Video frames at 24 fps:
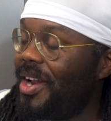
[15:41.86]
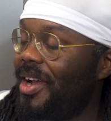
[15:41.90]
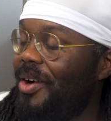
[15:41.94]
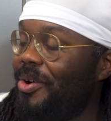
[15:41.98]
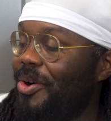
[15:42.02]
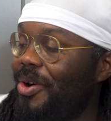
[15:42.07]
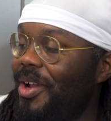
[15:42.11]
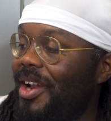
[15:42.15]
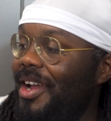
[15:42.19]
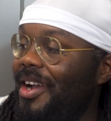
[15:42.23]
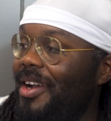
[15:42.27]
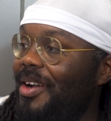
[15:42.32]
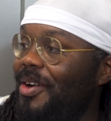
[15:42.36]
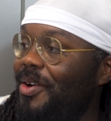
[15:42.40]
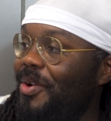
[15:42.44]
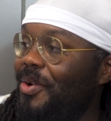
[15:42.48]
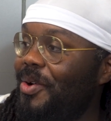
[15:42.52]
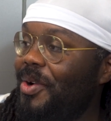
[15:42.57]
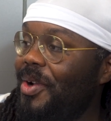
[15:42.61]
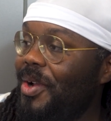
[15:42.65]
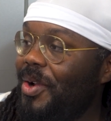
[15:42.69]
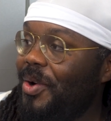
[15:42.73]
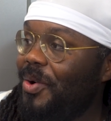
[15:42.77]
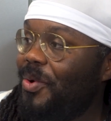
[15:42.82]
this is you
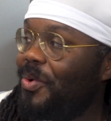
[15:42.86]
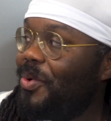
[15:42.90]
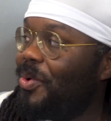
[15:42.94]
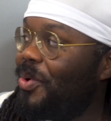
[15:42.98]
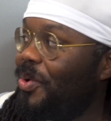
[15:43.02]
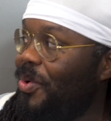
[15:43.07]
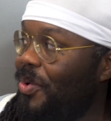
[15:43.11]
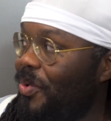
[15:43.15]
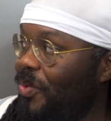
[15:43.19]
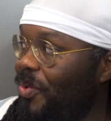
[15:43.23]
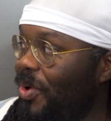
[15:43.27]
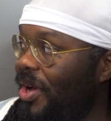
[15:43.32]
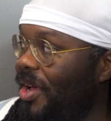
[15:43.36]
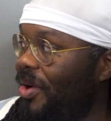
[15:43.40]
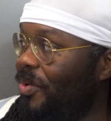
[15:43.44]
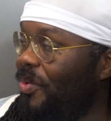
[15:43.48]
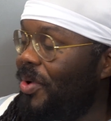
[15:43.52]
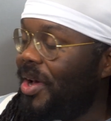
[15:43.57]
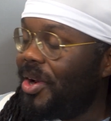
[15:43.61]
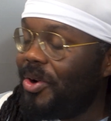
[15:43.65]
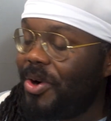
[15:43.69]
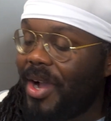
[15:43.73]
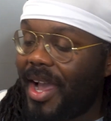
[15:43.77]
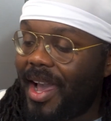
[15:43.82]
trying to buy me a drink,
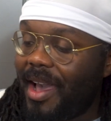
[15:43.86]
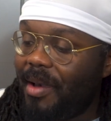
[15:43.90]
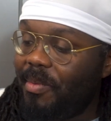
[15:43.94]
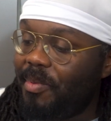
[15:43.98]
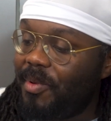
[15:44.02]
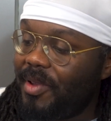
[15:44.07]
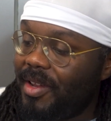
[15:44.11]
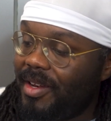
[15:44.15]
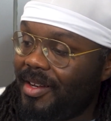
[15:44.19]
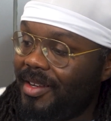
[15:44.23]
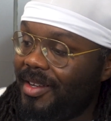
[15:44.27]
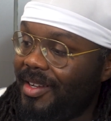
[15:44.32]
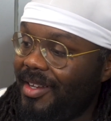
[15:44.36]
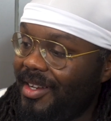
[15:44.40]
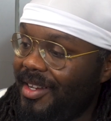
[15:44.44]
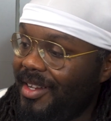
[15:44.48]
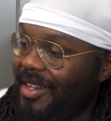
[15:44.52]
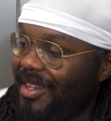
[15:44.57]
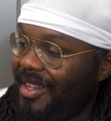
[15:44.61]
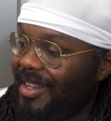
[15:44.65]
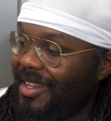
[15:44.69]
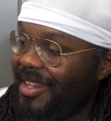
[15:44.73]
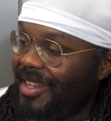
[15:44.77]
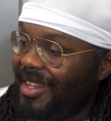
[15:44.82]
and you're already giving
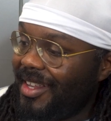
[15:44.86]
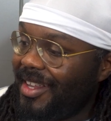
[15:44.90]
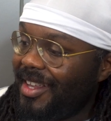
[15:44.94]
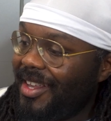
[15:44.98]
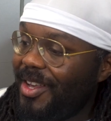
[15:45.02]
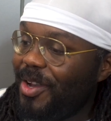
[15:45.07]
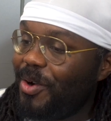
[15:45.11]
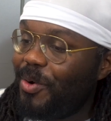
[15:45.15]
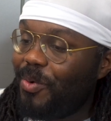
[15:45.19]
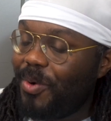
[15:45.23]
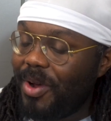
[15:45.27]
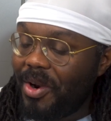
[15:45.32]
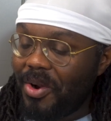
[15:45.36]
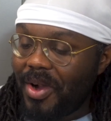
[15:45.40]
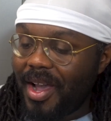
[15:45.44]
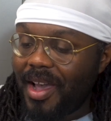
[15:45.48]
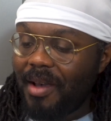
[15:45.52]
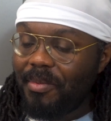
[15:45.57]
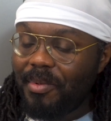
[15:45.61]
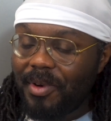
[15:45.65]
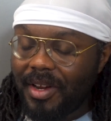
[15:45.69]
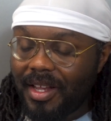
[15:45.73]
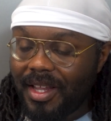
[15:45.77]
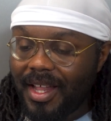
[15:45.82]
me the ick. What'll
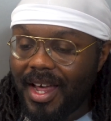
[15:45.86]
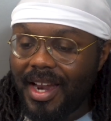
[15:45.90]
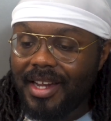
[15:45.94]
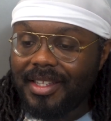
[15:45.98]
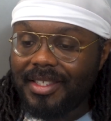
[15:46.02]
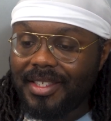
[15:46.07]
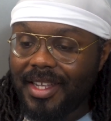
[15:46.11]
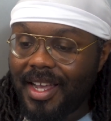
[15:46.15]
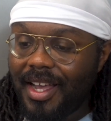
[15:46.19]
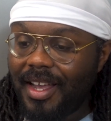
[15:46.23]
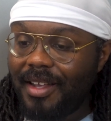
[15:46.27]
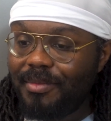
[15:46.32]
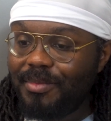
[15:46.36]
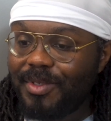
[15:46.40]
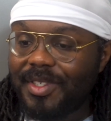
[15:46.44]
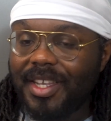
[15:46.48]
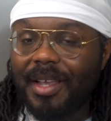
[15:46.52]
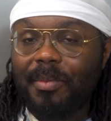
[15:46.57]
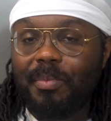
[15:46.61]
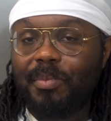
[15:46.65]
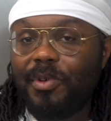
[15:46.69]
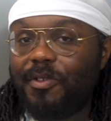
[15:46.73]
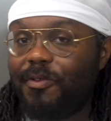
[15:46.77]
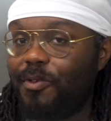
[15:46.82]
happen a lot of times,
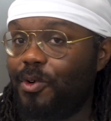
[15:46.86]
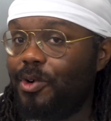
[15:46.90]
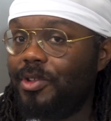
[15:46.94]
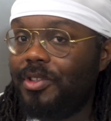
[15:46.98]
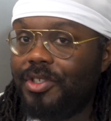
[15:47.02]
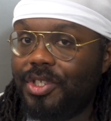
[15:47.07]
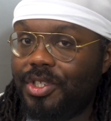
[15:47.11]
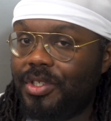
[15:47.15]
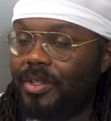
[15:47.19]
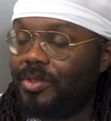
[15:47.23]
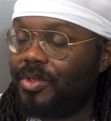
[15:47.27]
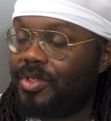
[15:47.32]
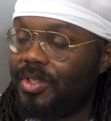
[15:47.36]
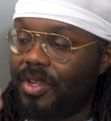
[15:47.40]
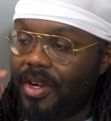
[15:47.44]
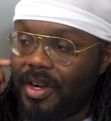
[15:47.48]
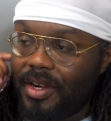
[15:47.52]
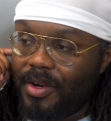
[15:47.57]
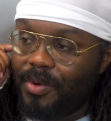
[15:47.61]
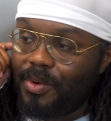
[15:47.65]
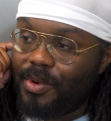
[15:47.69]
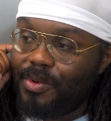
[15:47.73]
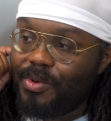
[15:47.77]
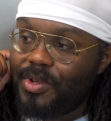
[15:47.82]
like before the show
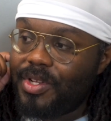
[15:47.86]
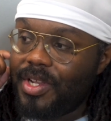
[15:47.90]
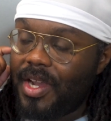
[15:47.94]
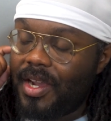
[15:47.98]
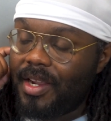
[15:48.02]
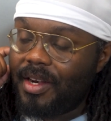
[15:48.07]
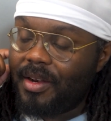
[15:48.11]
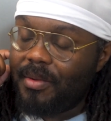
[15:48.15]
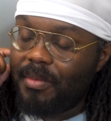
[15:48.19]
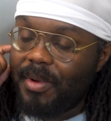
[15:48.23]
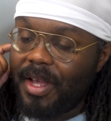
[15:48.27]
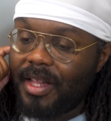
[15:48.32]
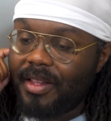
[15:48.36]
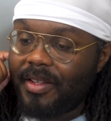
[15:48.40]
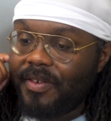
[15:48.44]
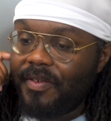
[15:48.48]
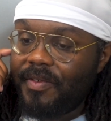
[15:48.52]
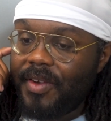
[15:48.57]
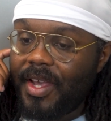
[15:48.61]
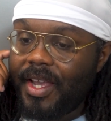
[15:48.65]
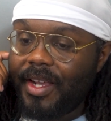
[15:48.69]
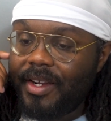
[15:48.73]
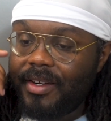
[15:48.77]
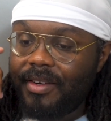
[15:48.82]
started, we were talking about the
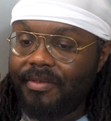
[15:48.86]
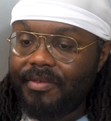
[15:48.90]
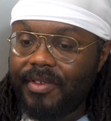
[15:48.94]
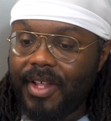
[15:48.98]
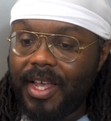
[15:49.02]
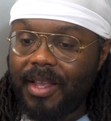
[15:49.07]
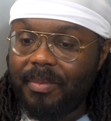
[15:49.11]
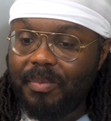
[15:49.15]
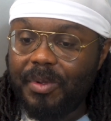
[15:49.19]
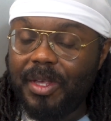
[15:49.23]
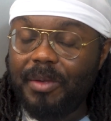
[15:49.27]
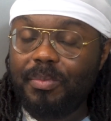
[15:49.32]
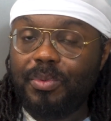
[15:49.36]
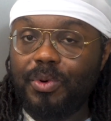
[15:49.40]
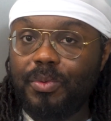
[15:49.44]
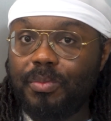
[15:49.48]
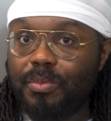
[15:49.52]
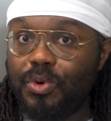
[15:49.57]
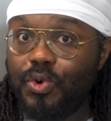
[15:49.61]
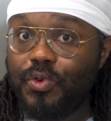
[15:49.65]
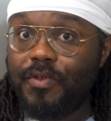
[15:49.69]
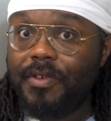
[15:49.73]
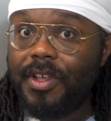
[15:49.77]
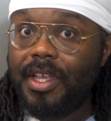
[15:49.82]
fact of like people
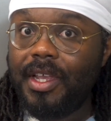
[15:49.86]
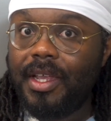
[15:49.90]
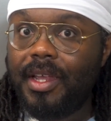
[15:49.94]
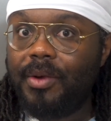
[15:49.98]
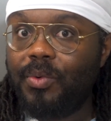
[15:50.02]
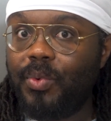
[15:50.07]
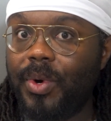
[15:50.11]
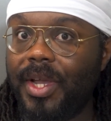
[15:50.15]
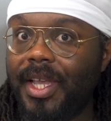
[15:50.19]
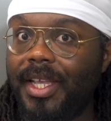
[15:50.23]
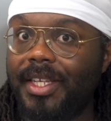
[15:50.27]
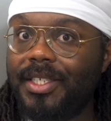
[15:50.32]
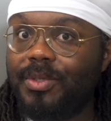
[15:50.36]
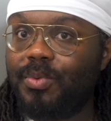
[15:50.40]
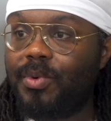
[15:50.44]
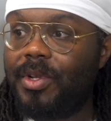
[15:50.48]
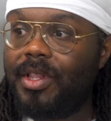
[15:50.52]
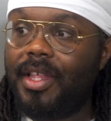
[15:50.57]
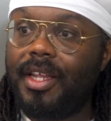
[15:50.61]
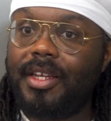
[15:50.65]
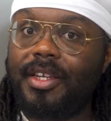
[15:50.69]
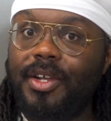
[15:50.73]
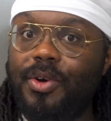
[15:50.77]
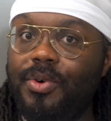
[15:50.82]
moving in ways where
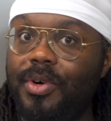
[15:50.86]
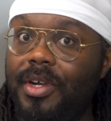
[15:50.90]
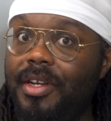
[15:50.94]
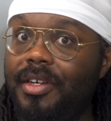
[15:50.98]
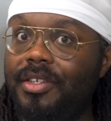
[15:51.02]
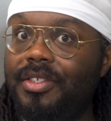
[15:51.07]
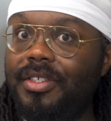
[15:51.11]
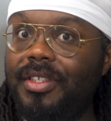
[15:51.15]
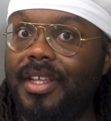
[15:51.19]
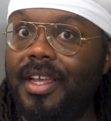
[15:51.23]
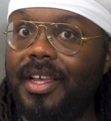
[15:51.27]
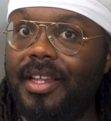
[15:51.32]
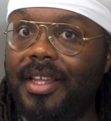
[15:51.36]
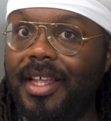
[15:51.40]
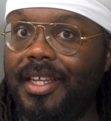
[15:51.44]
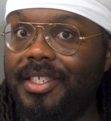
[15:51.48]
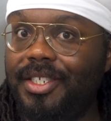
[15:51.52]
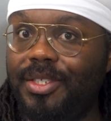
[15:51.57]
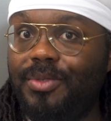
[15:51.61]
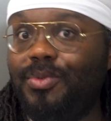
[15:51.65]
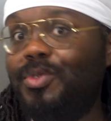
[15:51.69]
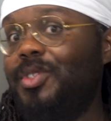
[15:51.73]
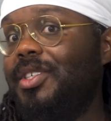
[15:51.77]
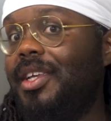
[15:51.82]
they don't understand. Like
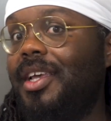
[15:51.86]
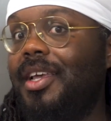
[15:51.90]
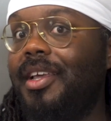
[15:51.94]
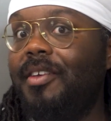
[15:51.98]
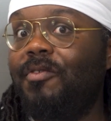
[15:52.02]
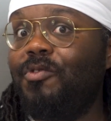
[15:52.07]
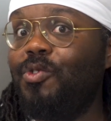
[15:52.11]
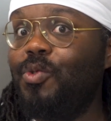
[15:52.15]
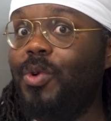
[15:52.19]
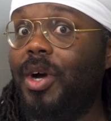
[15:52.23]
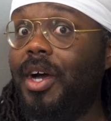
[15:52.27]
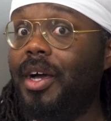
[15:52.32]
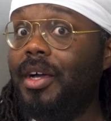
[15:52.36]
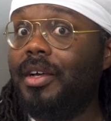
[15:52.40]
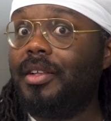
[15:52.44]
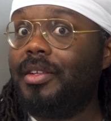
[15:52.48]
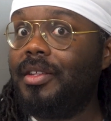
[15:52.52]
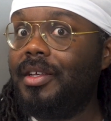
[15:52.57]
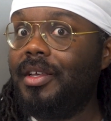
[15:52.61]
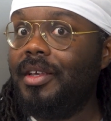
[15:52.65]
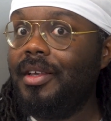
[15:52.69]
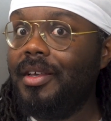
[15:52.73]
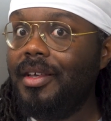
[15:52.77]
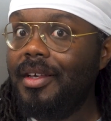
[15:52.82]
she was saying, if you
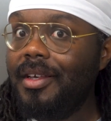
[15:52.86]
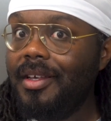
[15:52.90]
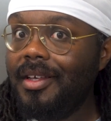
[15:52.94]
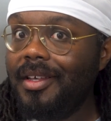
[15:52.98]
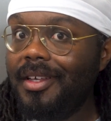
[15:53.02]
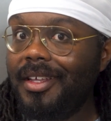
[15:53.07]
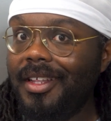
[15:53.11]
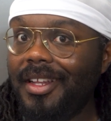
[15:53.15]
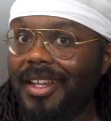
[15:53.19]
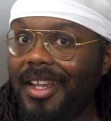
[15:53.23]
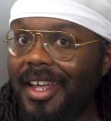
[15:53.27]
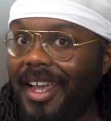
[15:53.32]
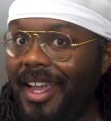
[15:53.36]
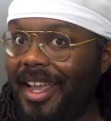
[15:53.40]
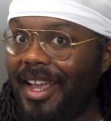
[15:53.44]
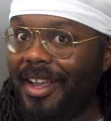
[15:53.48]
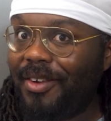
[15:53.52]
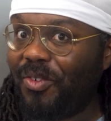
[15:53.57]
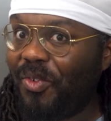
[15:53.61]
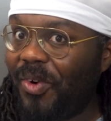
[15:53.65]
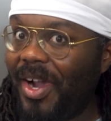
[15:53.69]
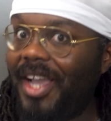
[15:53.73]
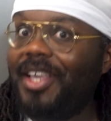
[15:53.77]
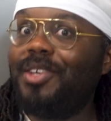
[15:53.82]
ugly,
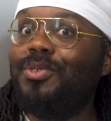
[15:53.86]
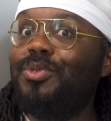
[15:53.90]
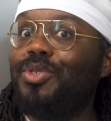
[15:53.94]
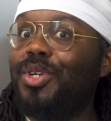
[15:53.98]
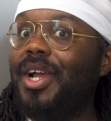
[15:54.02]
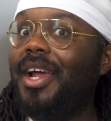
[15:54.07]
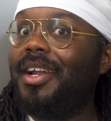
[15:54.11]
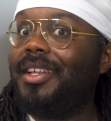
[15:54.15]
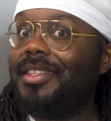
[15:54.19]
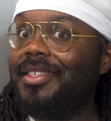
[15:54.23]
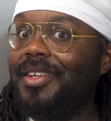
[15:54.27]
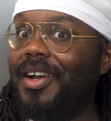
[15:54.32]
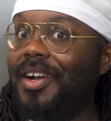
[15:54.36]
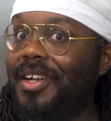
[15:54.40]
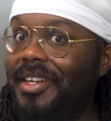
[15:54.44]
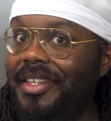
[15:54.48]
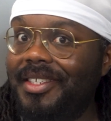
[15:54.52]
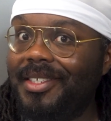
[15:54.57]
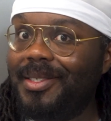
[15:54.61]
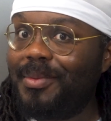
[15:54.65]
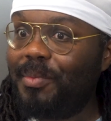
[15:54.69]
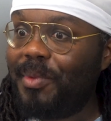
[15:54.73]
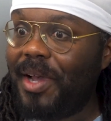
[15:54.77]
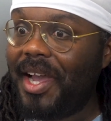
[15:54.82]
like why you trying to talk to
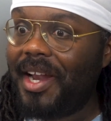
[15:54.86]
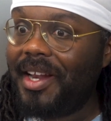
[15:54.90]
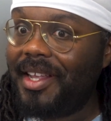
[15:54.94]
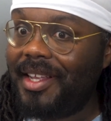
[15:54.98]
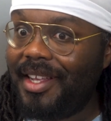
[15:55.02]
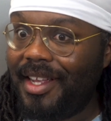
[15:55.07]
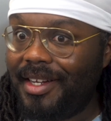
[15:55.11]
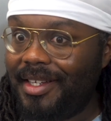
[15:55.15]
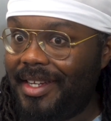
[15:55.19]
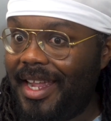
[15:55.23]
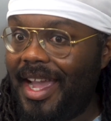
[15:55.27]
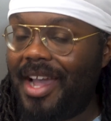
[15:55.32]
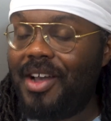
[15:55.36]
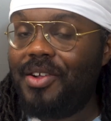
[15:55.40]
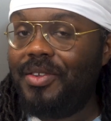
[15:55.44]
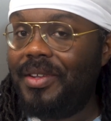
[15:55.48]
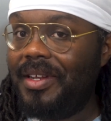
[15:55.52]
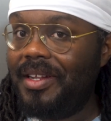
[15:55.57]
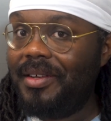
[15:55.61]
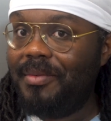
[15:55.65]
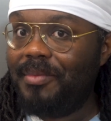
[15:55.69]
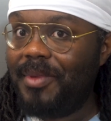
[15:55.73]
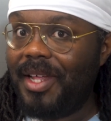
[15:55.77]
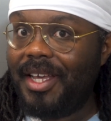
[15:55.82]
somebody and down
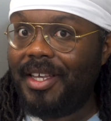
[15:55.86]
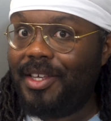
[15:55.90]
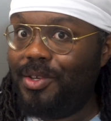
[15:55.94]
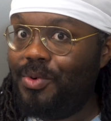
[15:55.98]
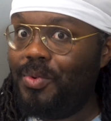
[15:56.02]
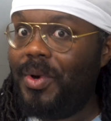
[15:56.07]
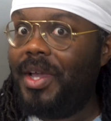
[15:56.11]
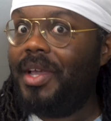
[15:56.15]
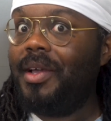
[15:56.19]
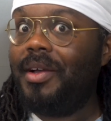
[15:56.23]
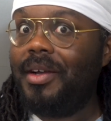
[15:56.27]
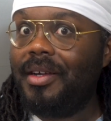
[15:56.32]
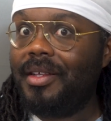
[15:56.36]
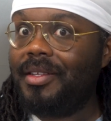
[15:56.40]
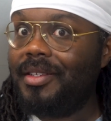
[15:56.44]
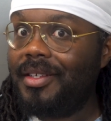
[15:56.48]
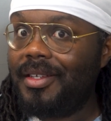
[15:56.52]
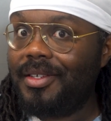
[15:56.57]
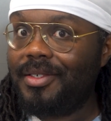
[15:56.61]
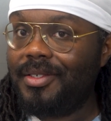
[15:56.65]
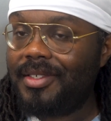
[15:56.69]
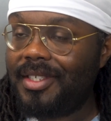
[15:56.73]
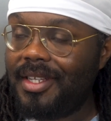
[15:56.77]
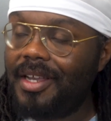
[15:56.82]
them like you ain't ugly
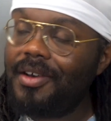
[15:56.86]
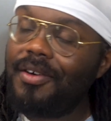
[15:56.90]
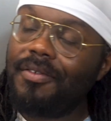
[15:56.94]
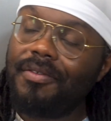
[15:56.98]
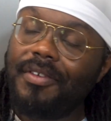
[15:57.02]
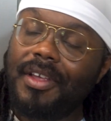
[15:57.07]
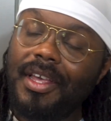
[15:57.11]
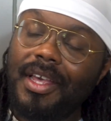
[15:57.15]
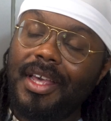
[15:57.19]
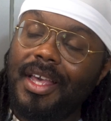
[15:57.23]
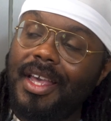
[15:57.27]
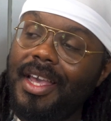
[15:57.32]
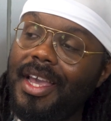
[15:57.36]
yourself?